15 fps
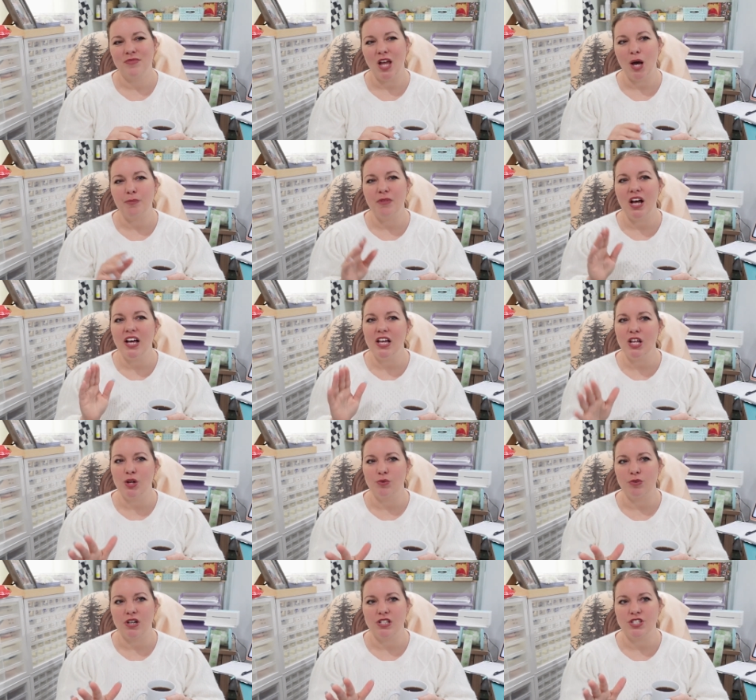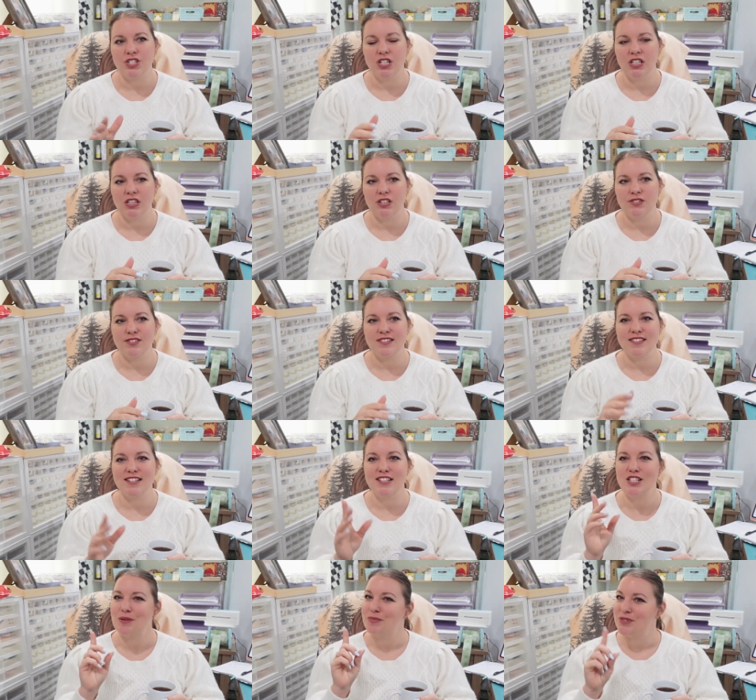I'm not in a rush to get those listings up,